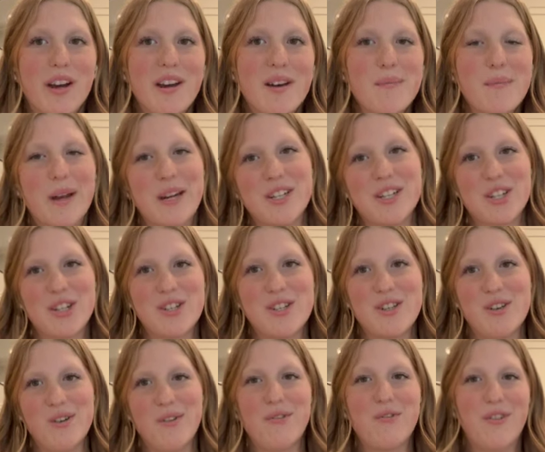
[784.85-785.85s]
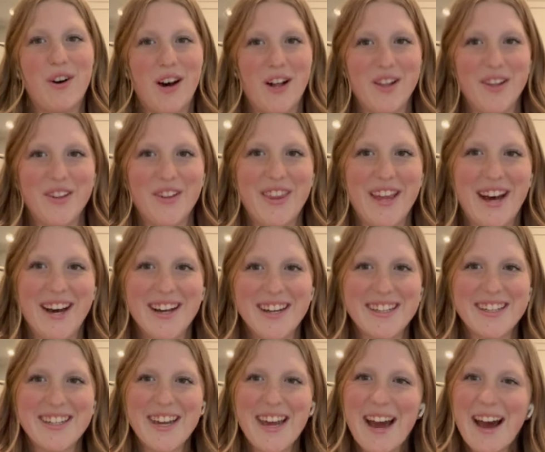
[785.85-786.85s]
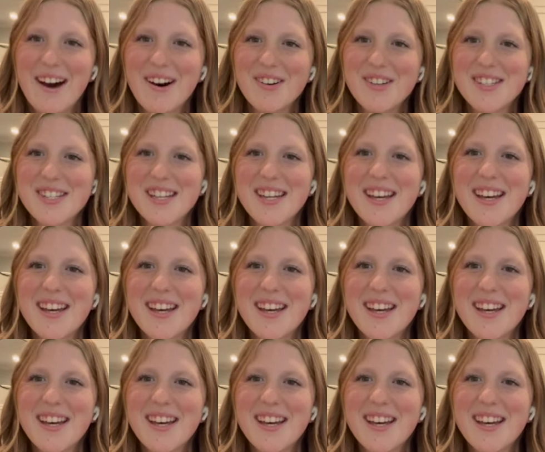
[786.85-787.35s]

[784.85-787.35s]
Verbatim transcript: it. Make sure to follow that account.